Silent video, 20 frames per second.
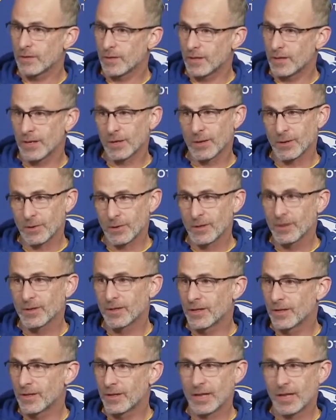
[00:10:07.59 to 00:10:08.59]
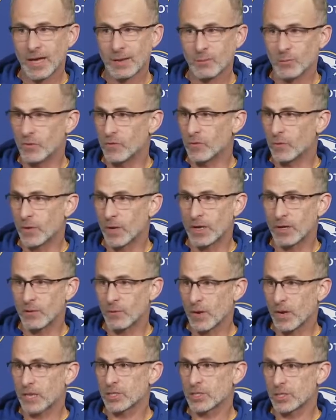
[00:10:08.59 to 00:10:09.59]
you know, not moving the right
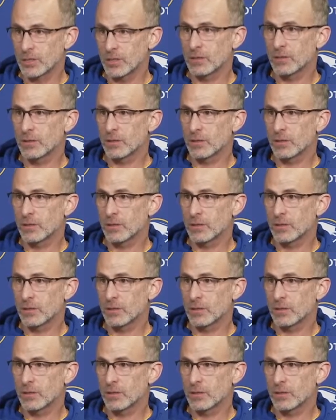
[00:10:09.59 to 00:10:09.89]
direction.